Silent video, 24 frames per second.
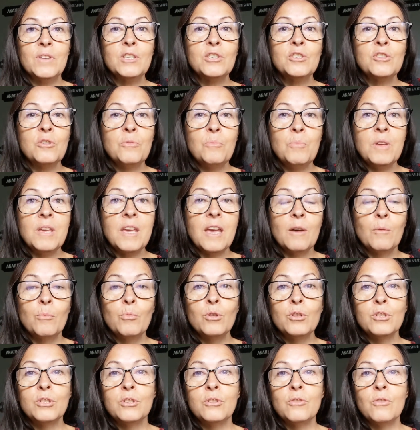to be
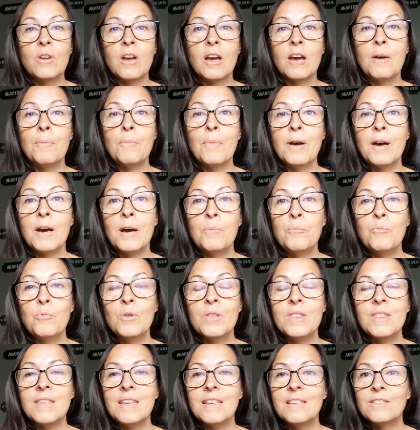able to come up
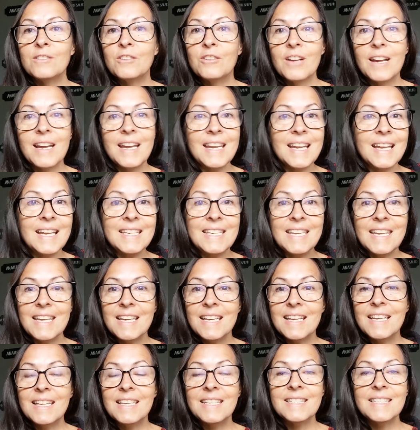with these great
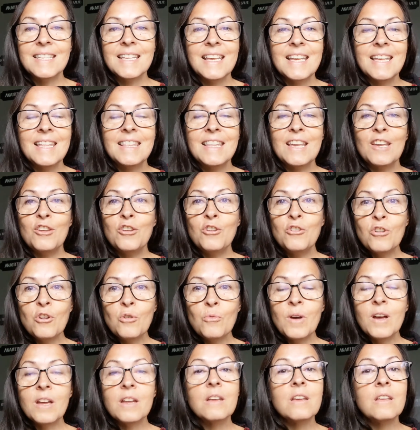ideas that,
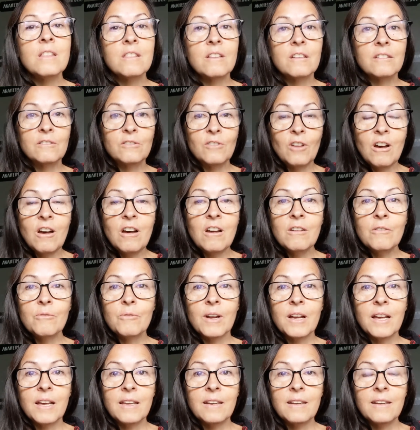in the long
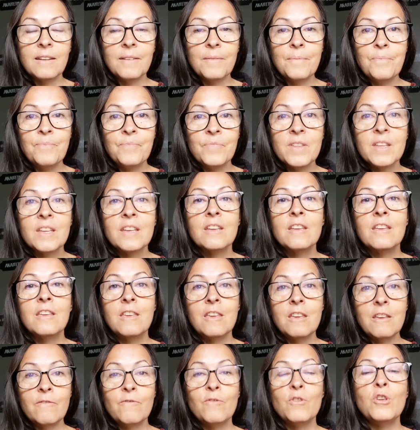run,
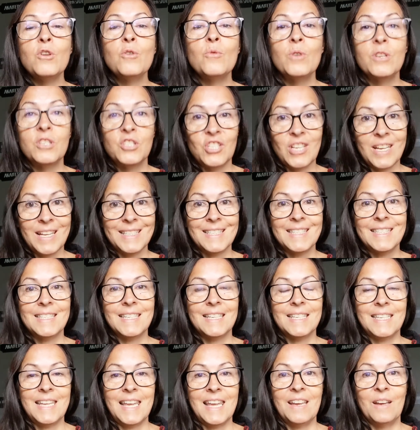give you a chance
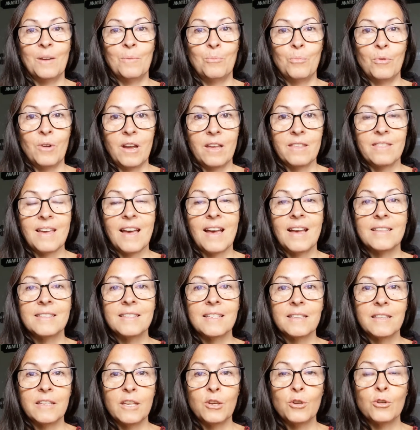to take a breath as
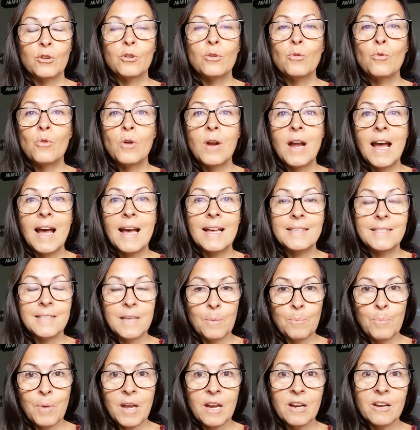a leader or as
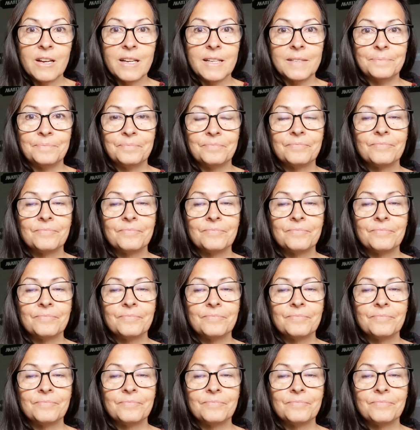a parent.